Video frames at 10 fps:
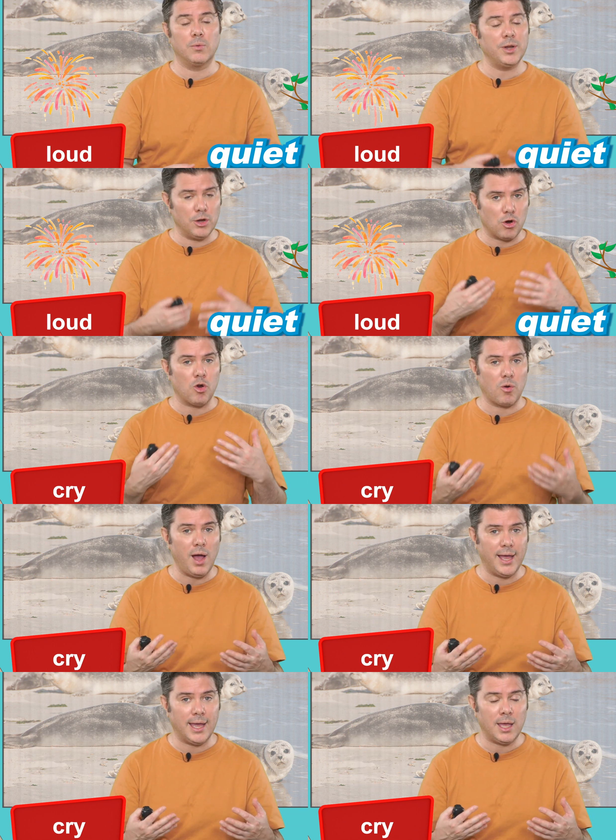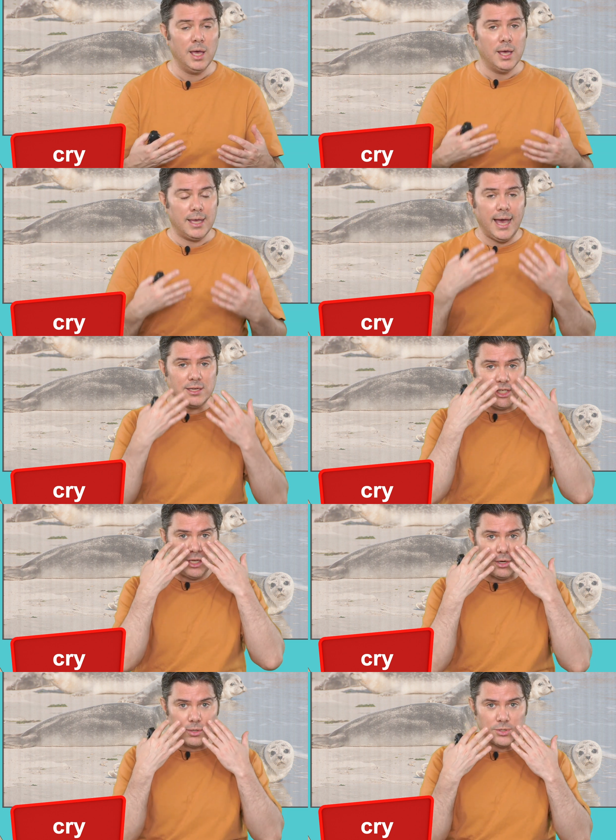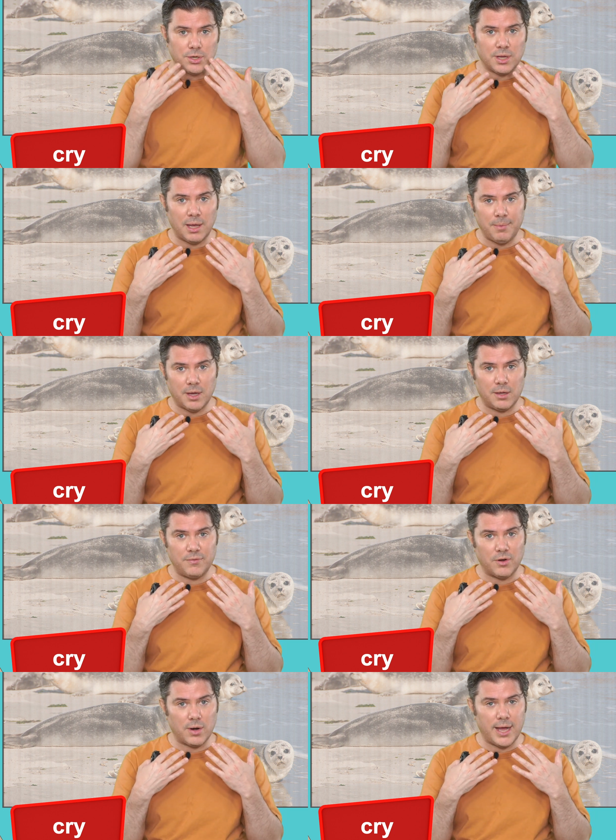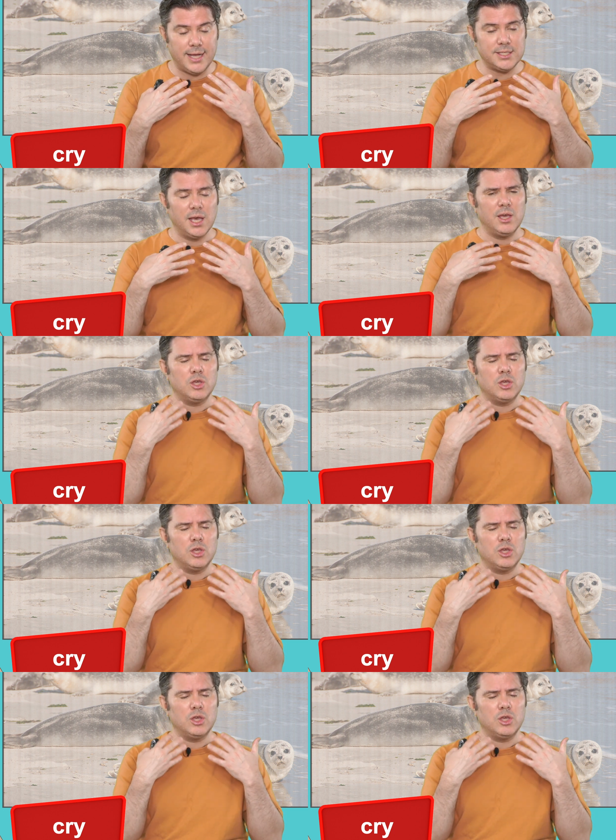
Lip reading: And when you're crying, yeah, tears are coming out of your eyes.